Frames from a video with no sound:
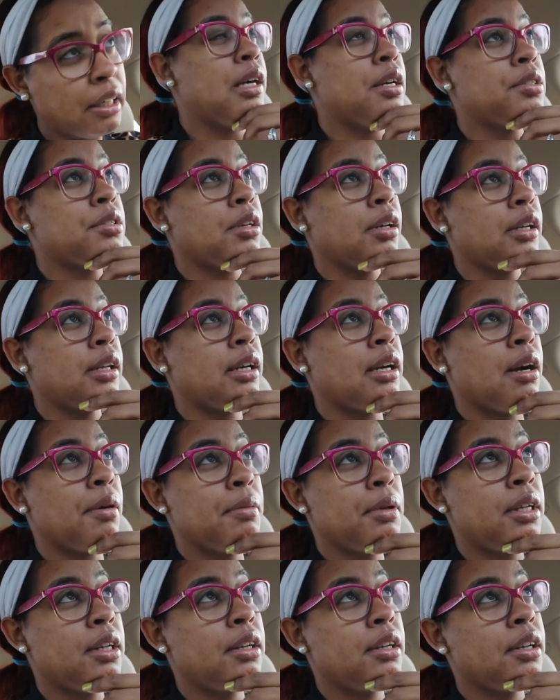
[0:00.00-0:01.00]
I started
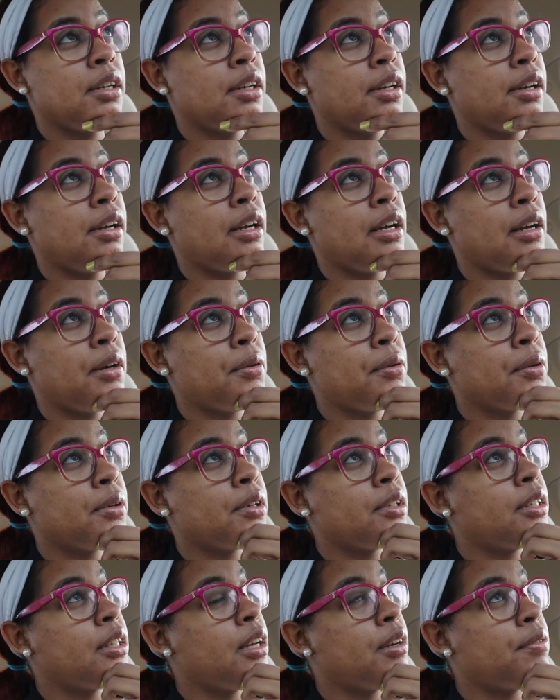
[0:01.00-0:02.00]
coming here and I
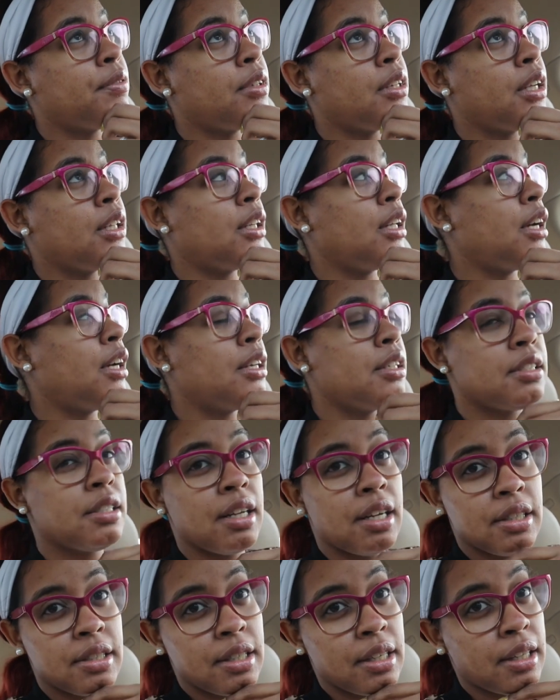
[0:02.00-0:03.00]
ordered that vanilla iced
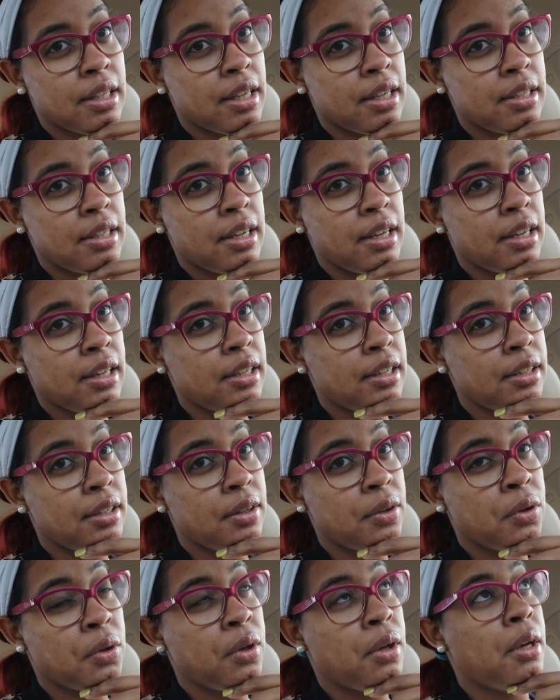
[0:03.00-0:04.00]
latte that day,
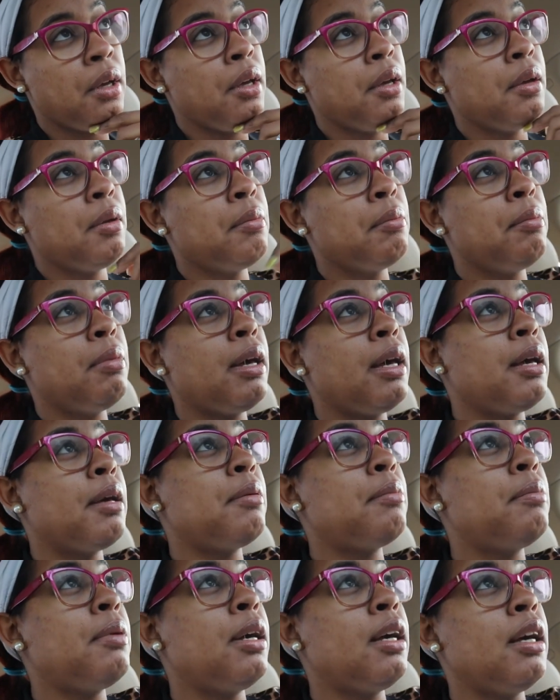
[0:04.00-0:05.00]

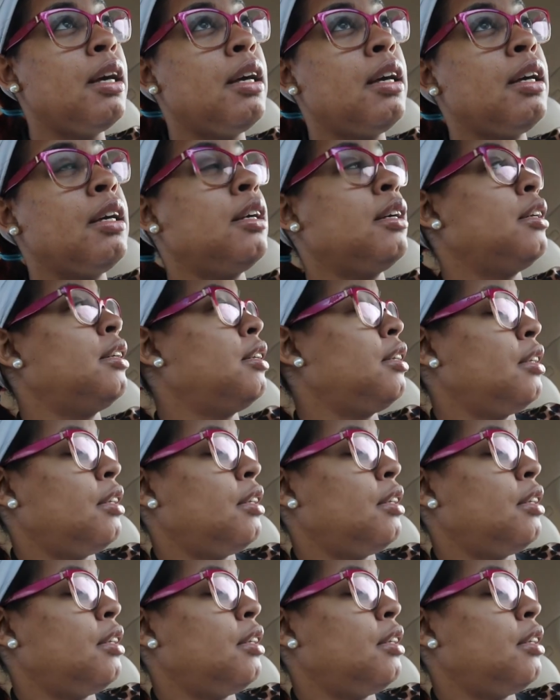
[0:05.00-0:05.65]
baby.